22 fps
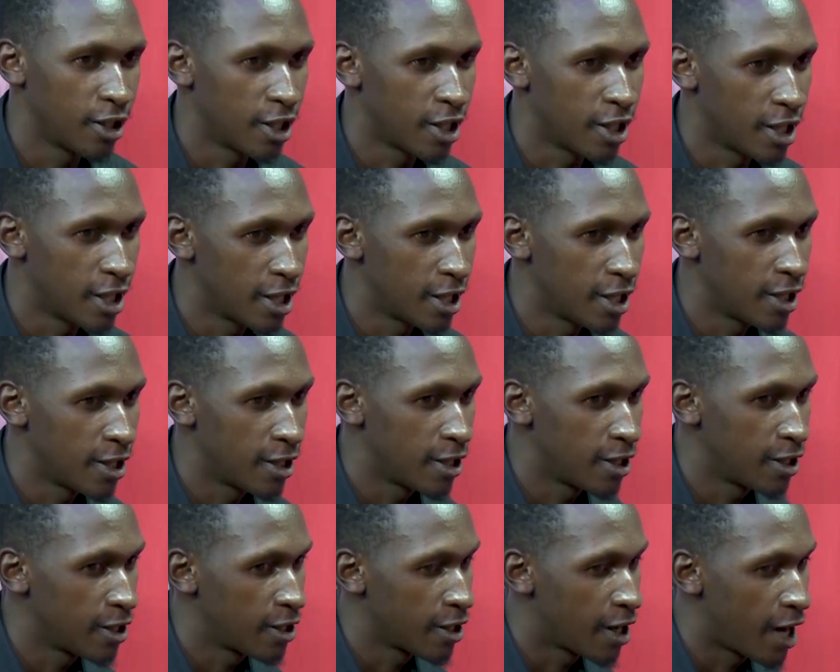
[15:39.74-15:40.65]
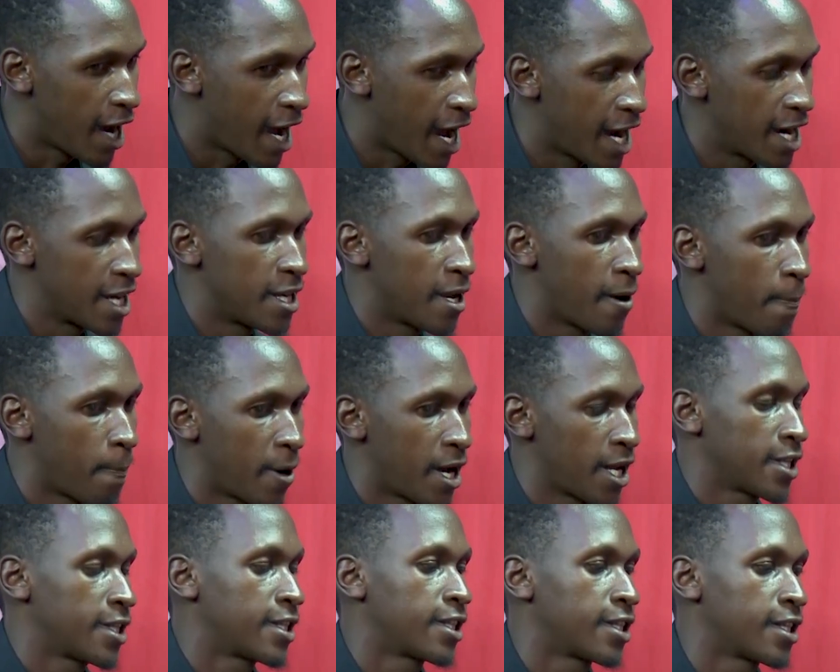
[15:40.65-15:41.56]
in earlier
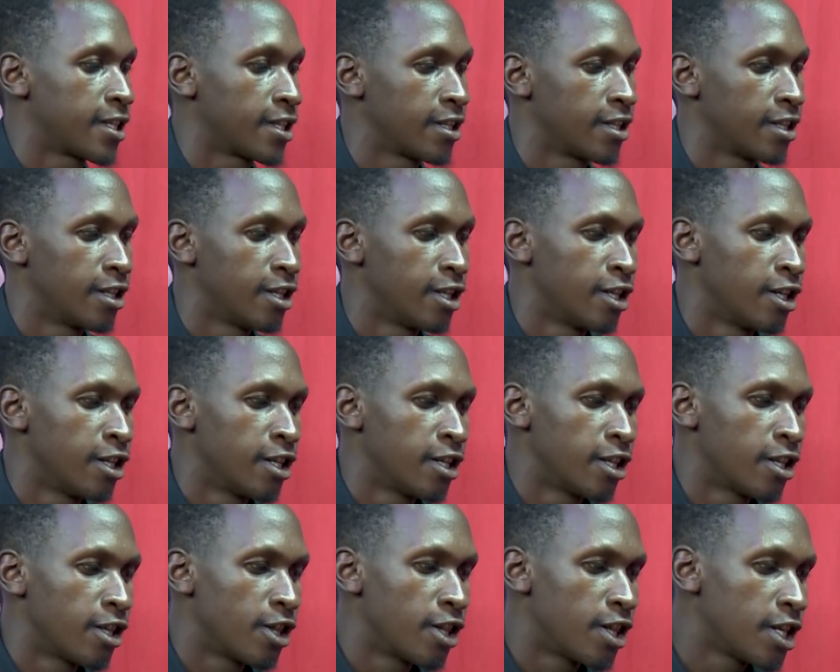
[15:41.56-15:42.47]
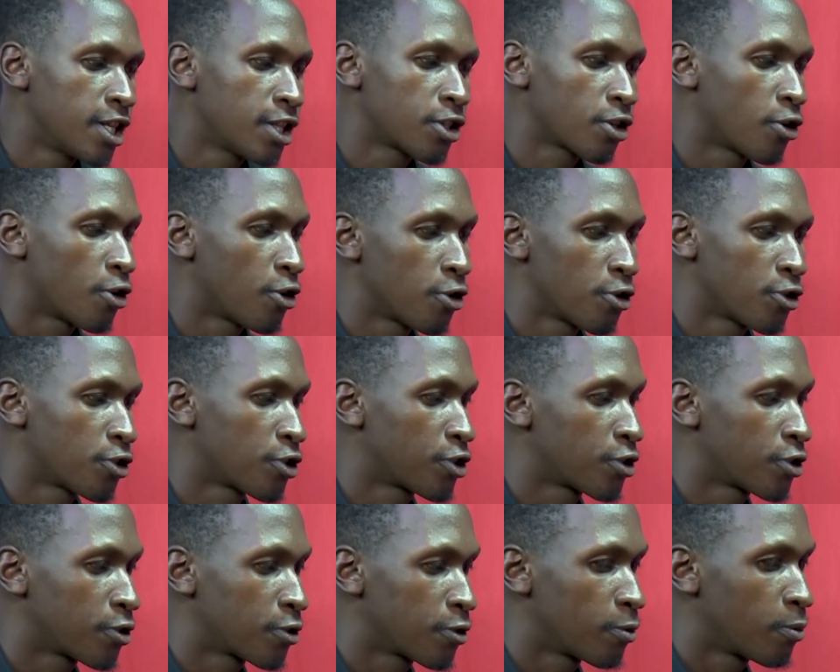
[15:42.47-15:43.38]
past, this
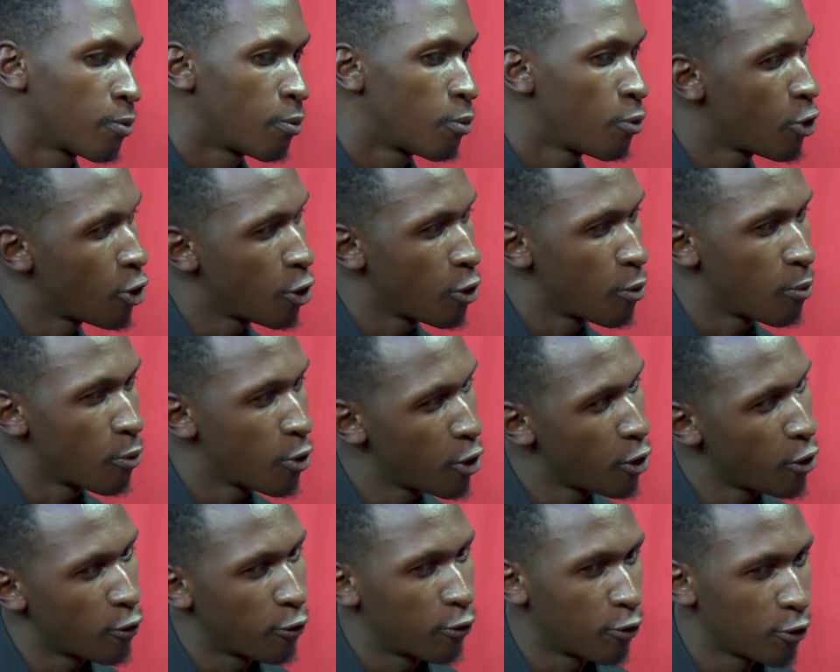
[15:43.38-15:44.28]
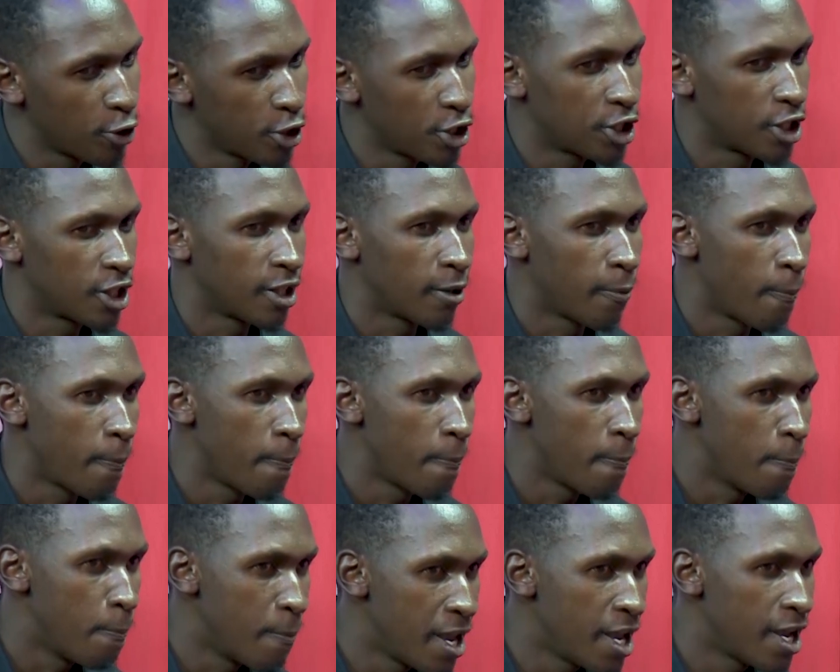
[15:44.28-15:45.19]
course more of which
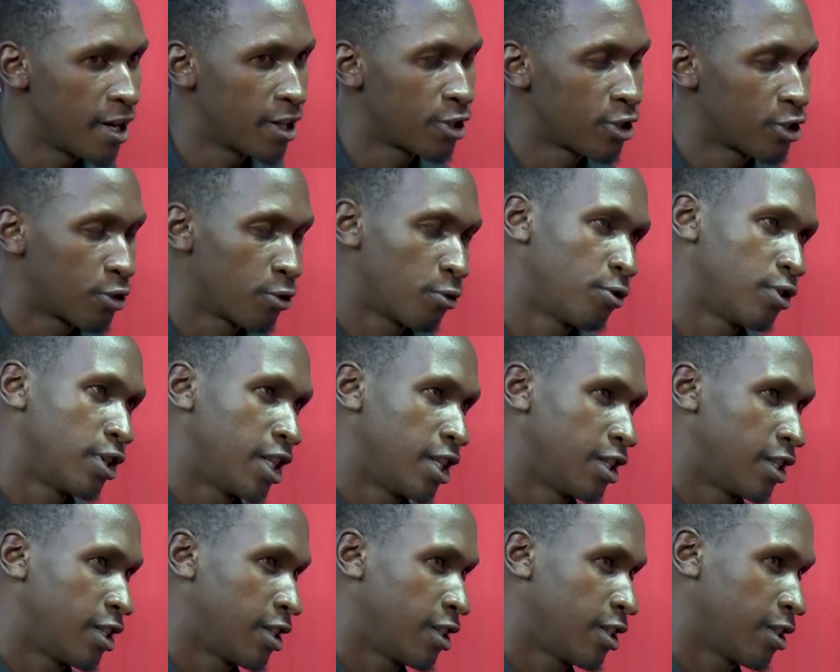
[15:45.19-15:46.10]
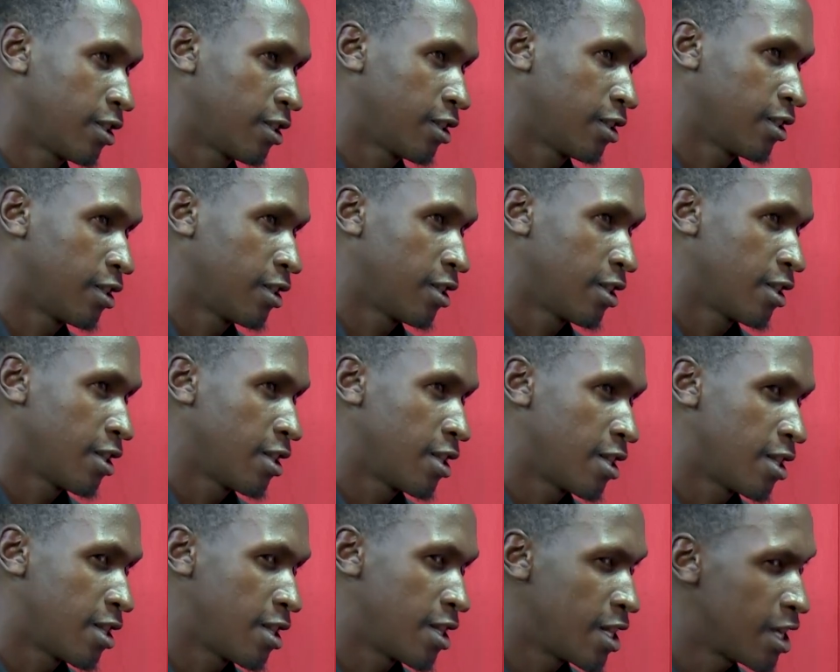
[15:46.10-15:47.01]
male students.
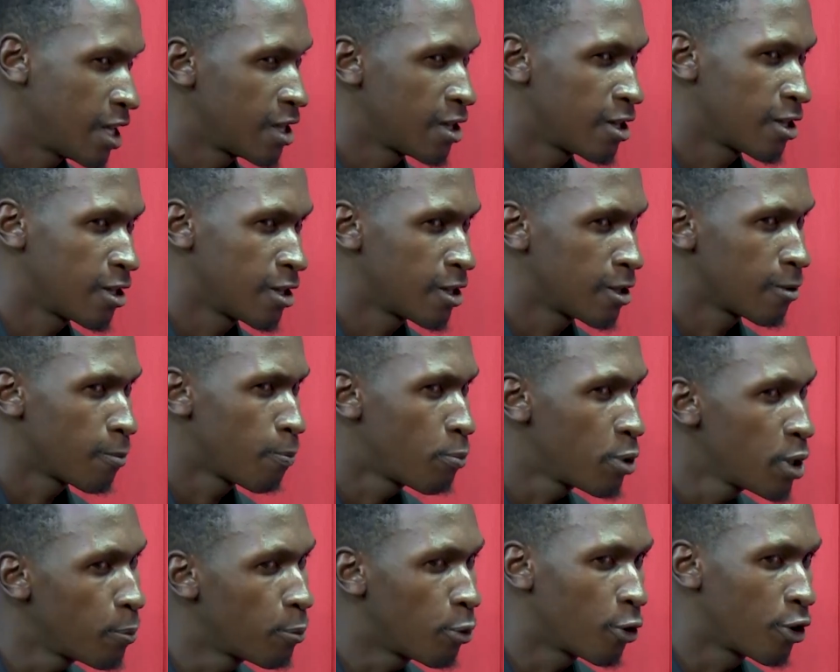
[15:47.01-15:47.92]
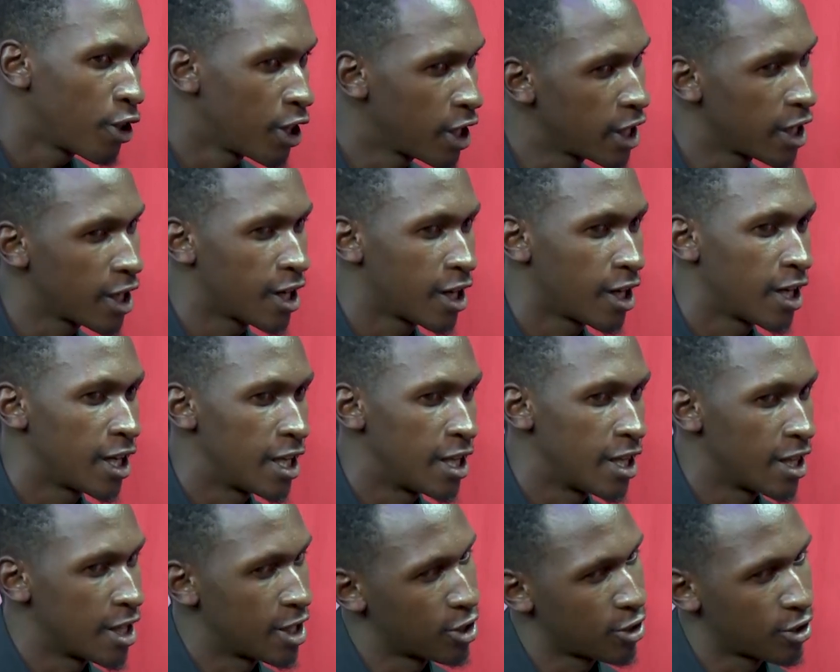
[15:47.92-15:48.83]
The people think
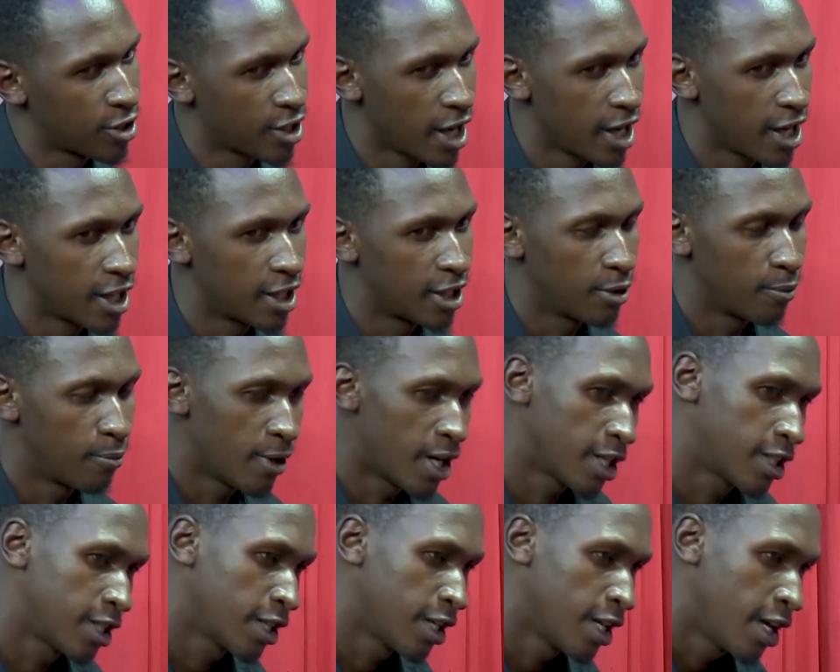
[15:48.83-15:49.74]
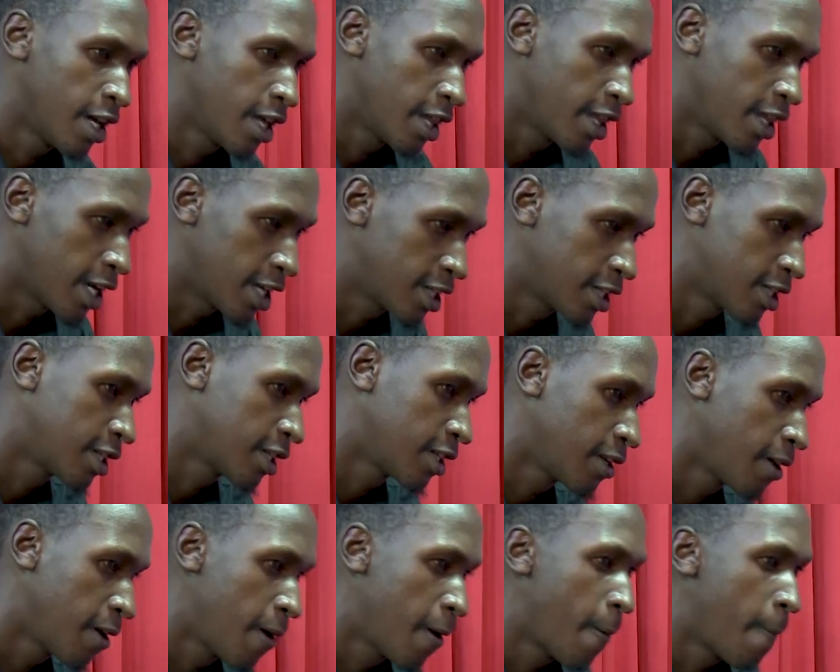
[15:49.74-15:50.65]
in the society but that
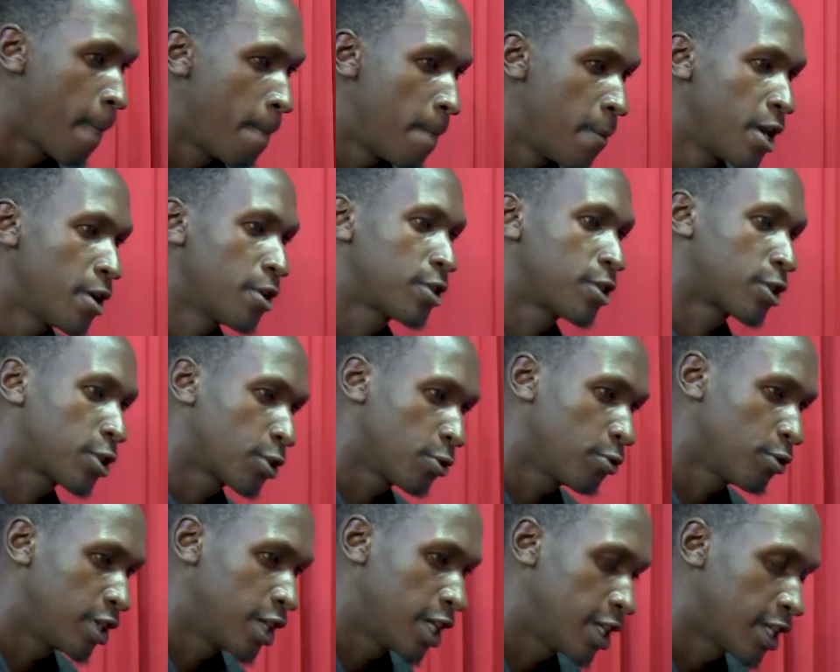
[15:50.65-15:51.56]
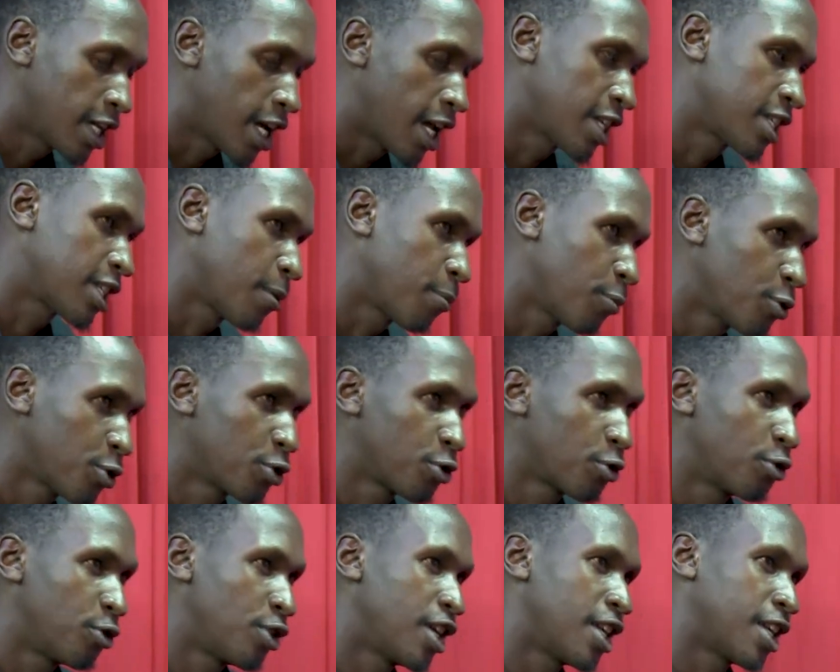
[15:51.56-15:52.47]
male students are supposed
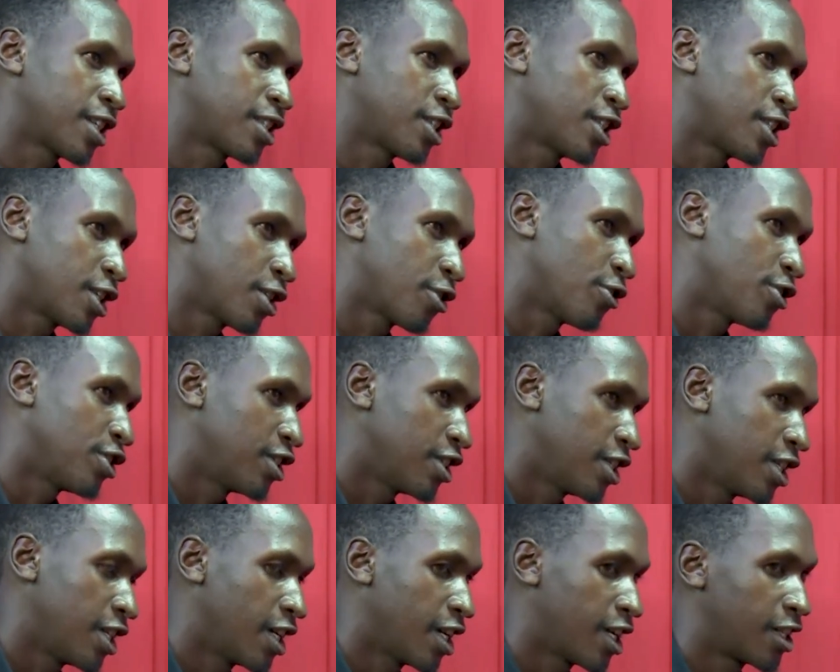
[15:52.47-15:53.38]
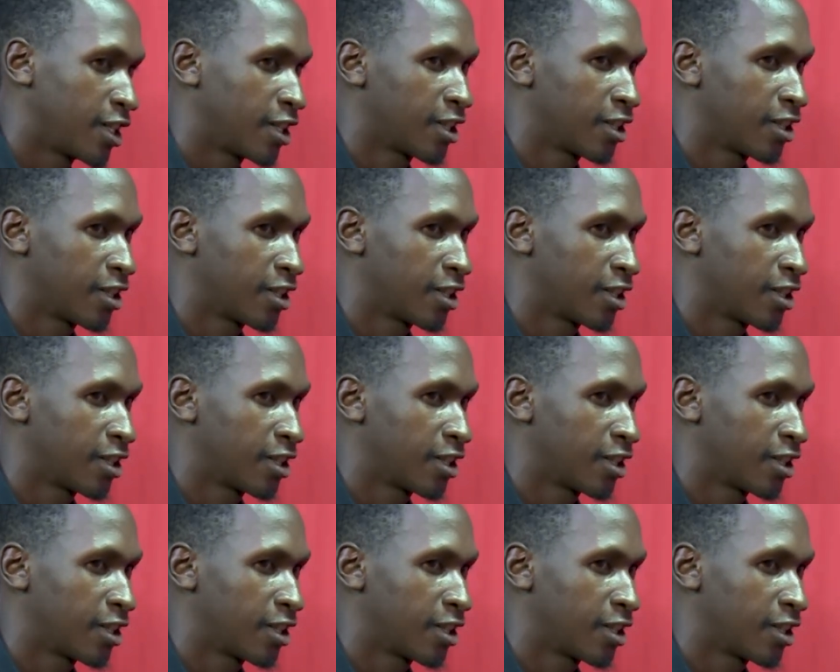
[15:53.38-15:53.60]
to do electrical engineering.